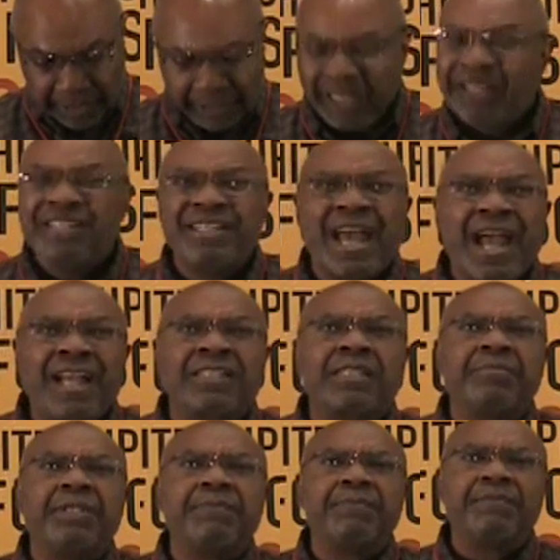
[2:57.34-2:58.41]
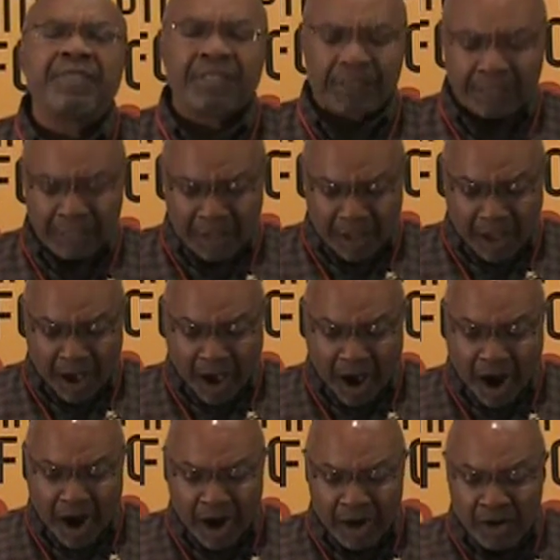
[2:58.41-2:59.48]
These axioms
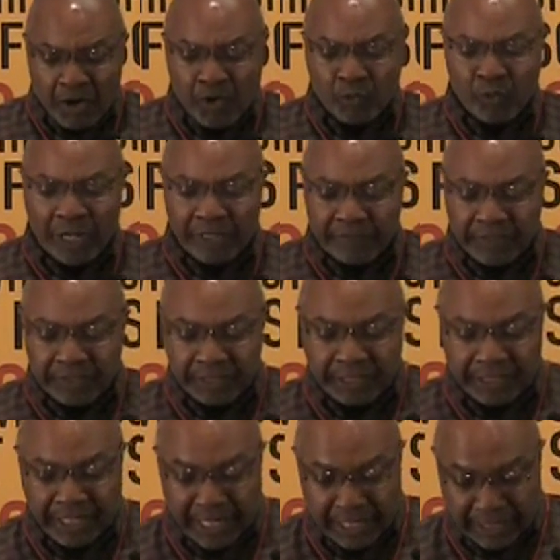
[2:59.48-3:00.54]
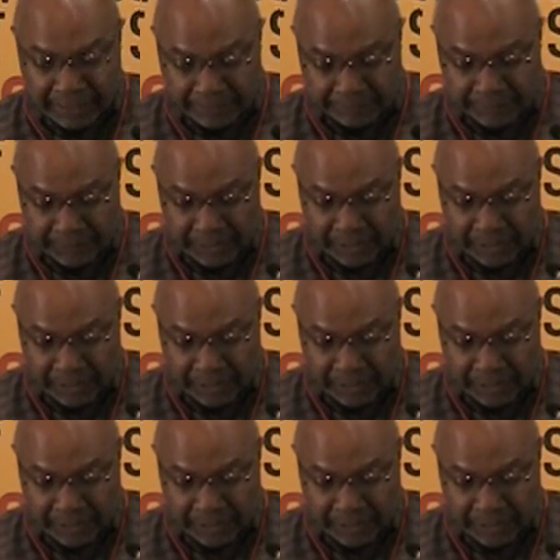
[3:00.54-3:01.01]
are relevant today,